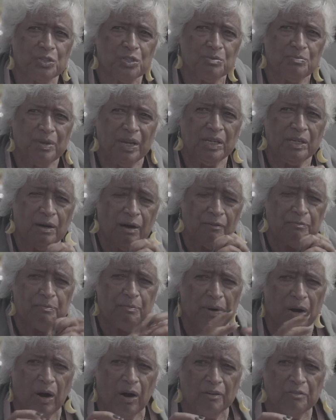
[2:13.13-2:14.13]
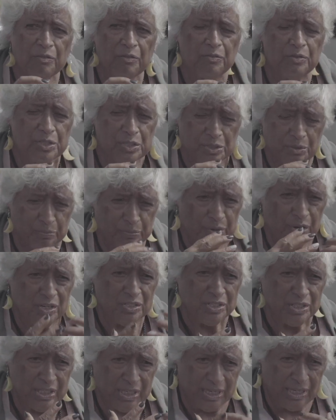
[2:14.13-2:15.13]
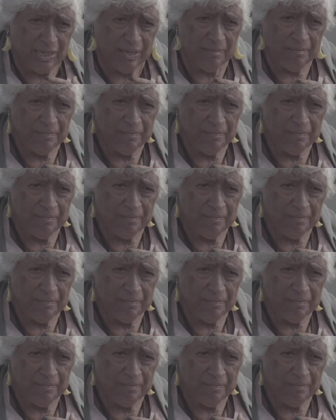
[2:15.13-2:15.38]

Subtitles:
is made up of reciprocity.